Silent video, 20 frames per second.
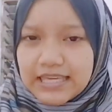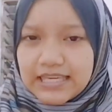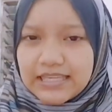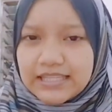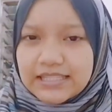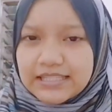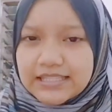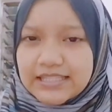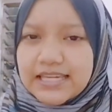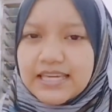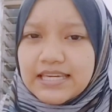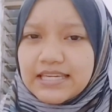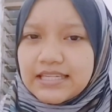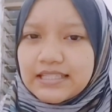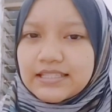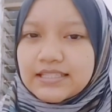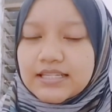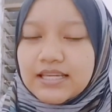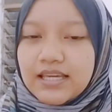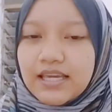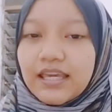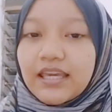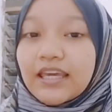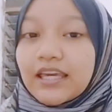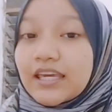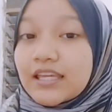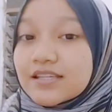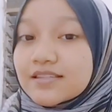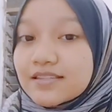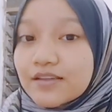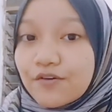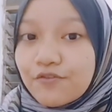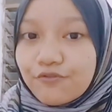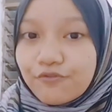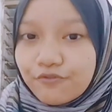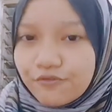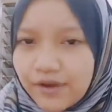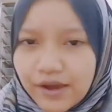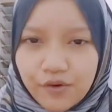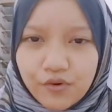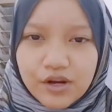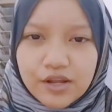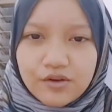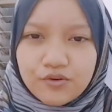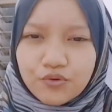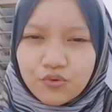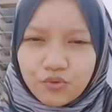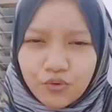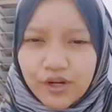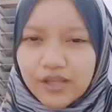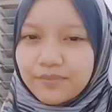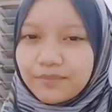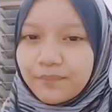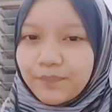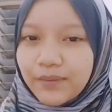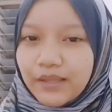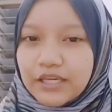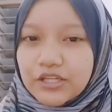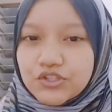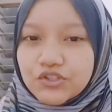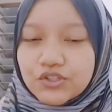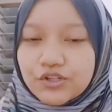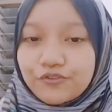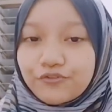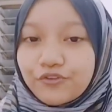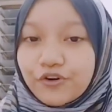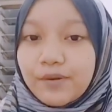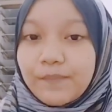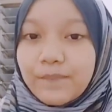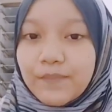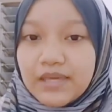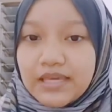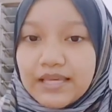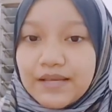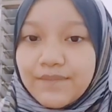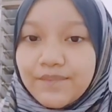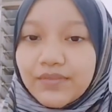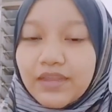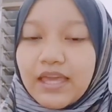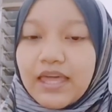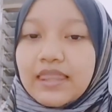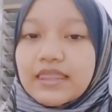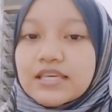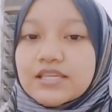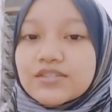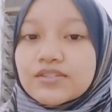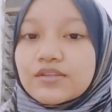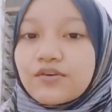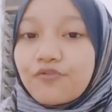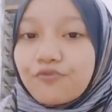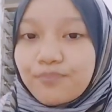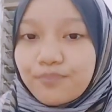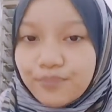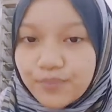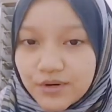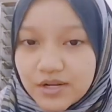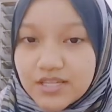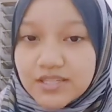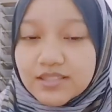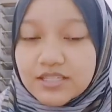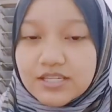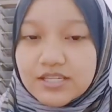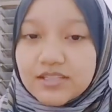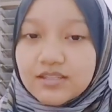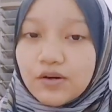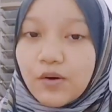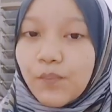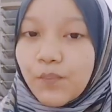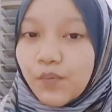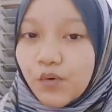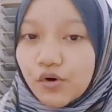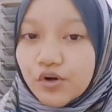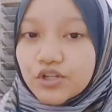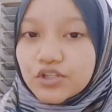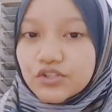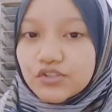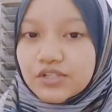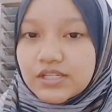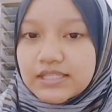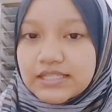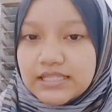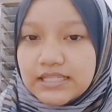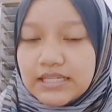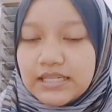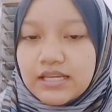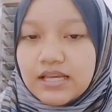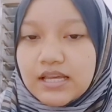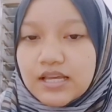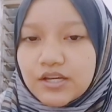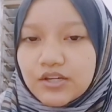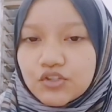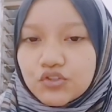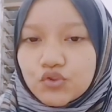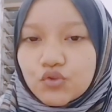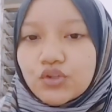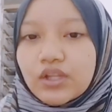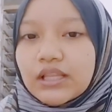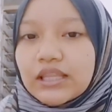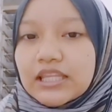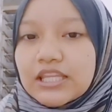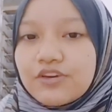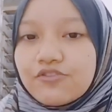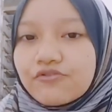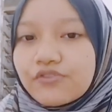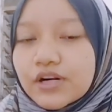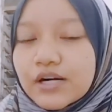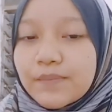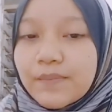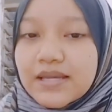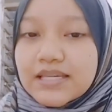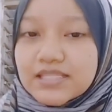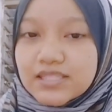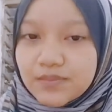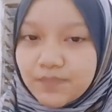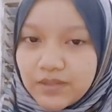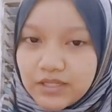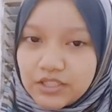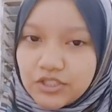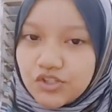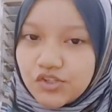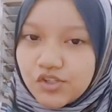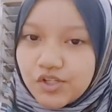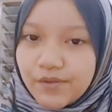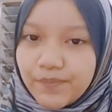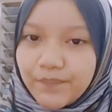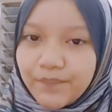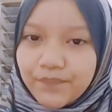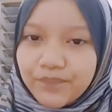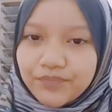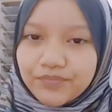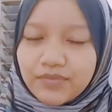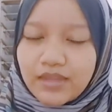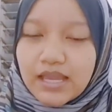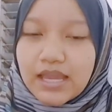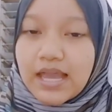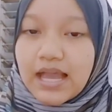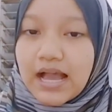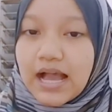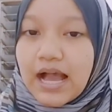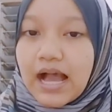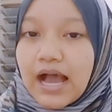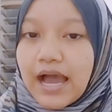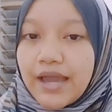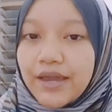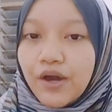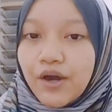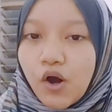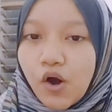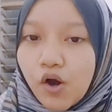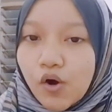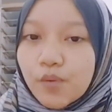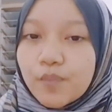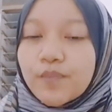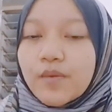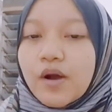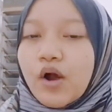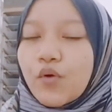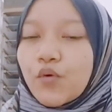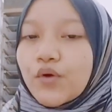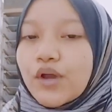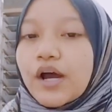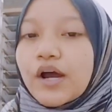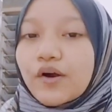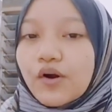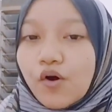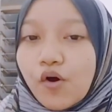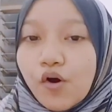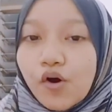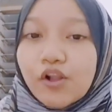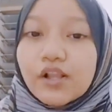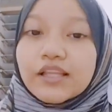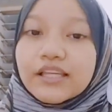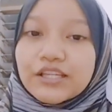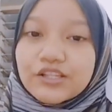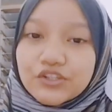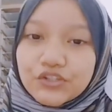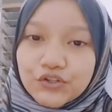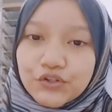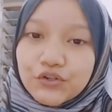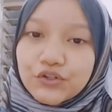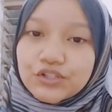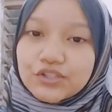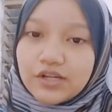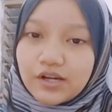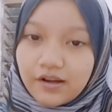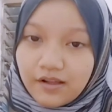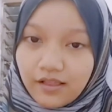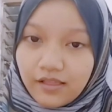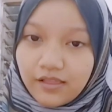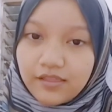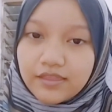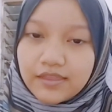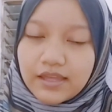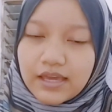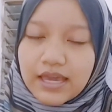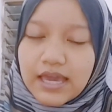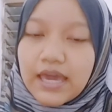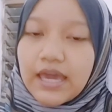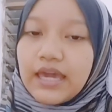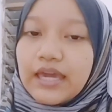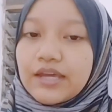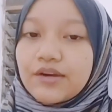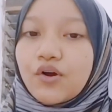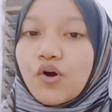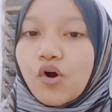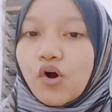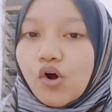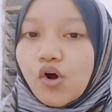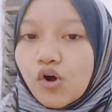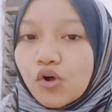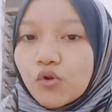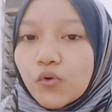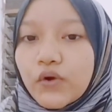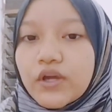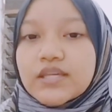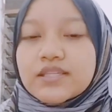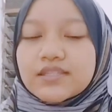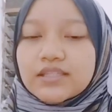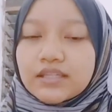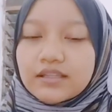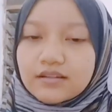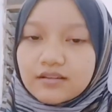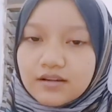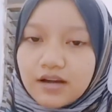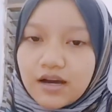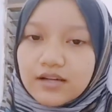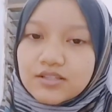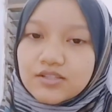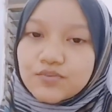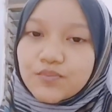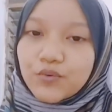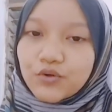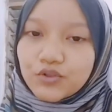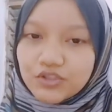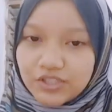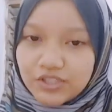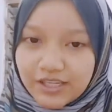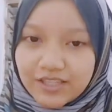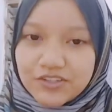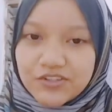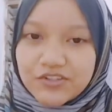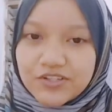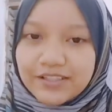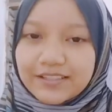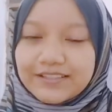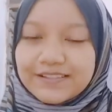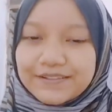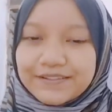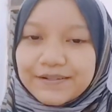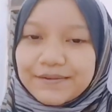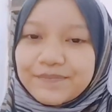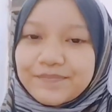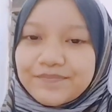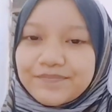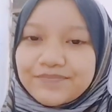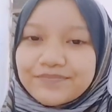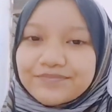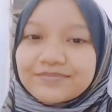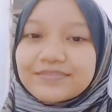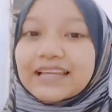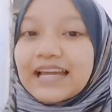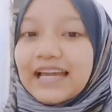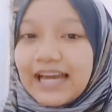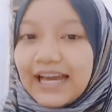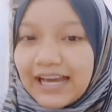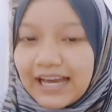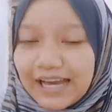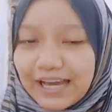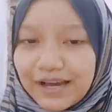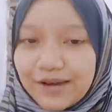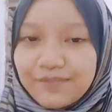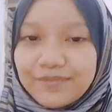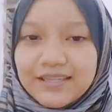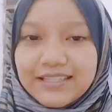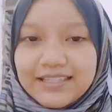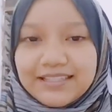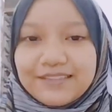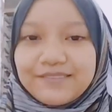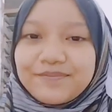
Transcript: Indeed, it is a very great pleasure for me in this precious opportunity to deliver my speech. I hope we are all in good health and always in God's protection. Amen.